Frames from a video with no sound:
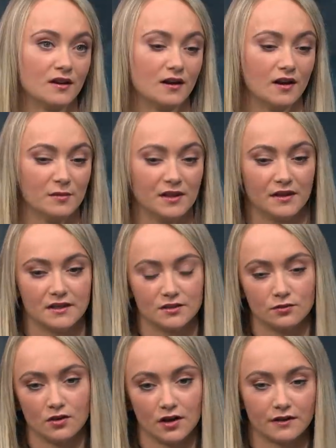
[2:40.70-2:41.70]
And then it's
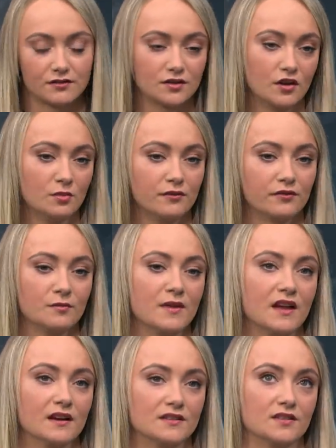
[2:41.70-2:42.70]
all kind of snowballed from there.